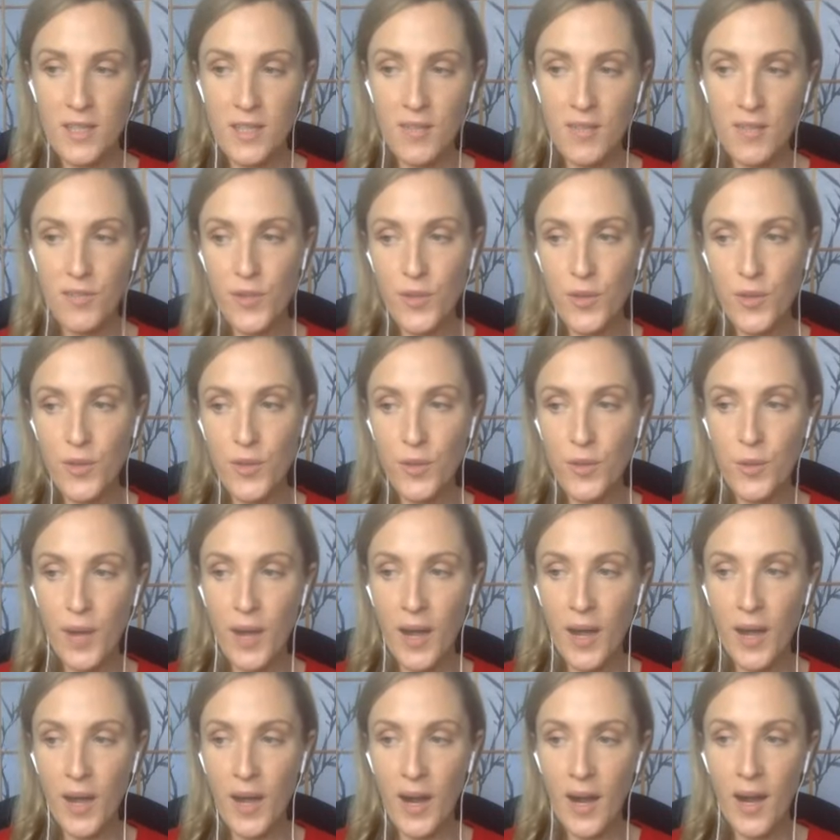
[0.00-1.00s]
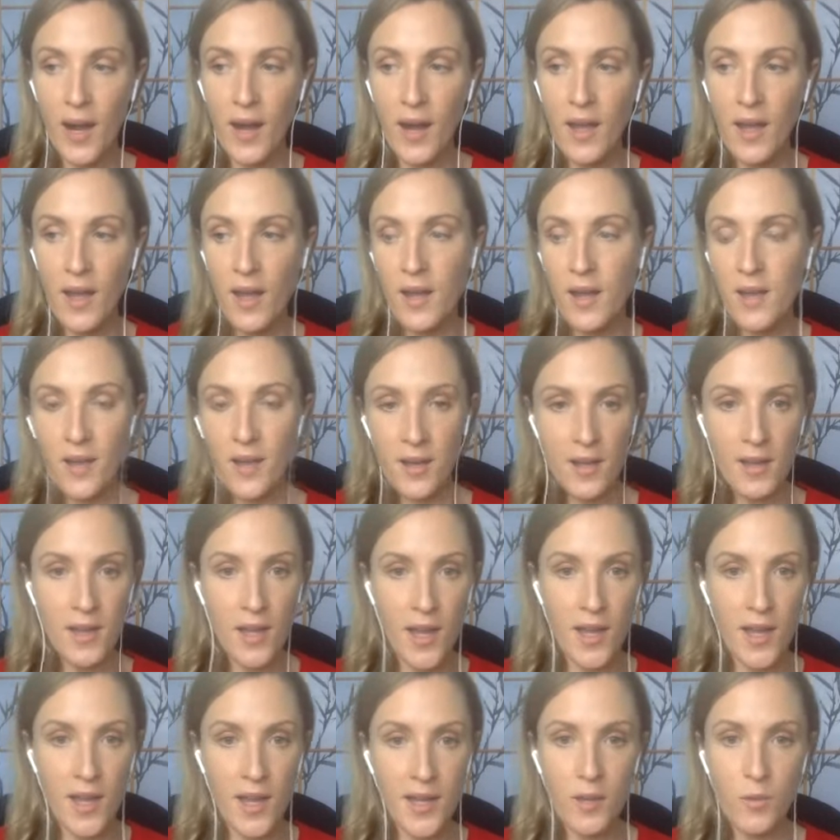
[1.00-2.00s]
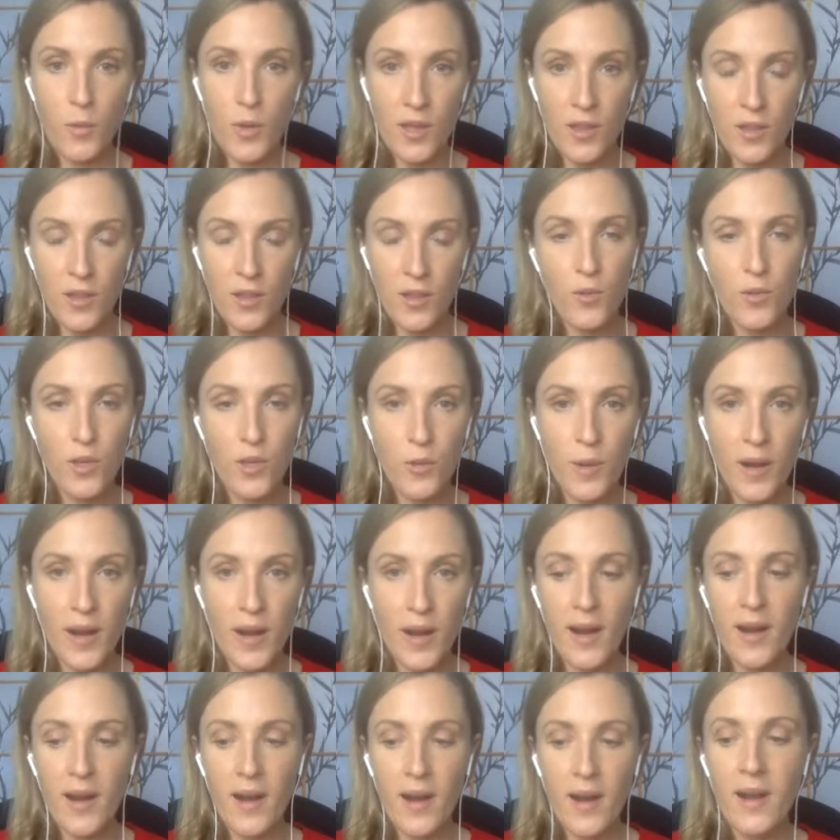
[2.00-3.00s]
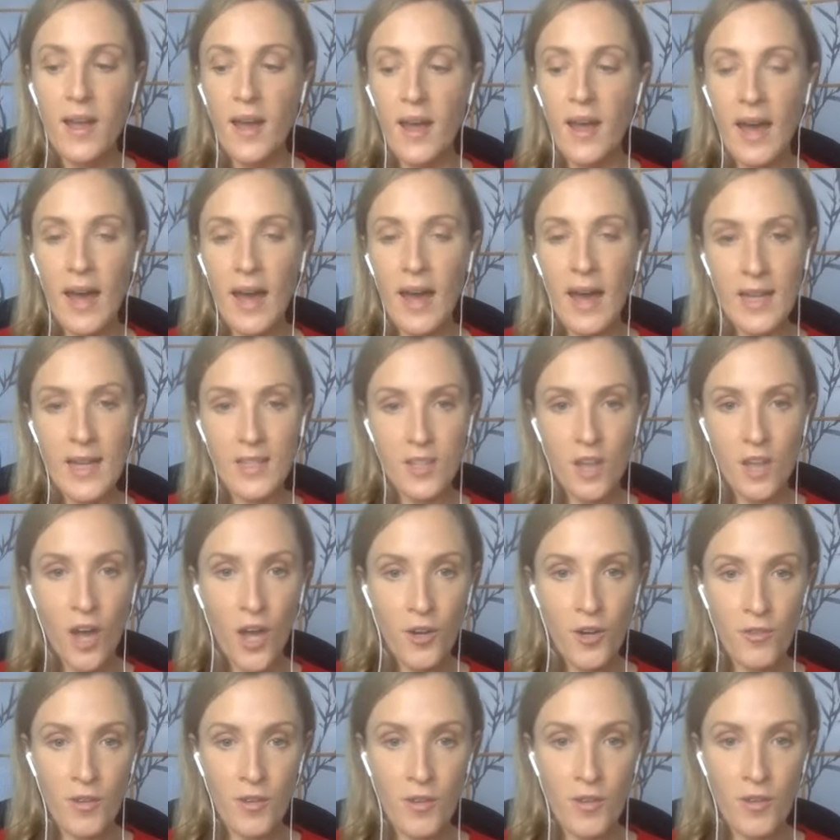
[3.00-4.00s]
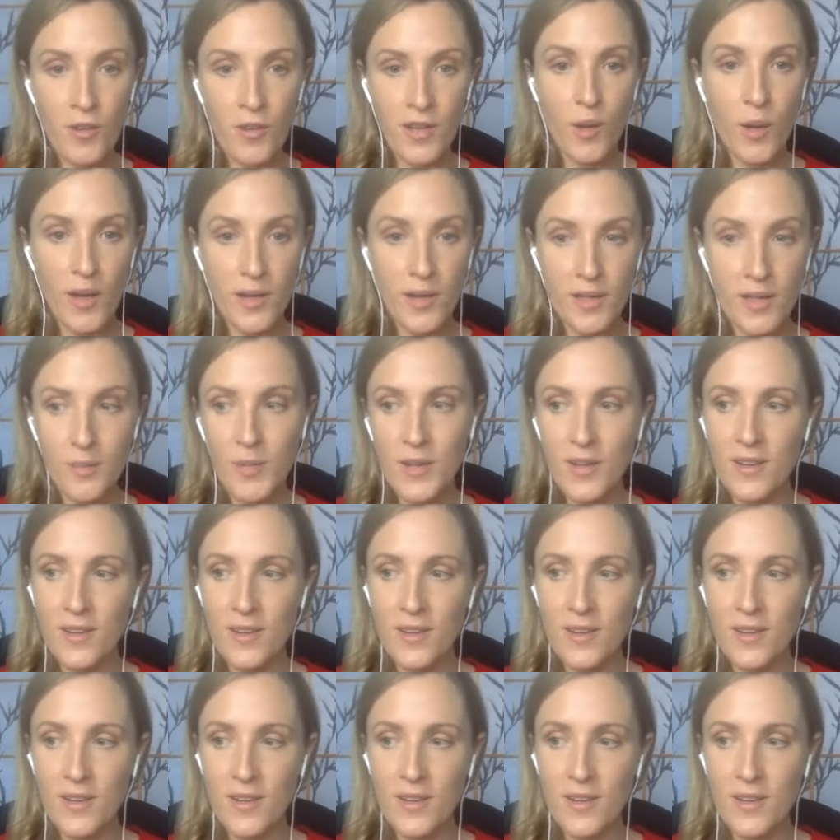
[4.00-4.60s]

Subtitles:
if you are not aligning with who you are and honoring your body.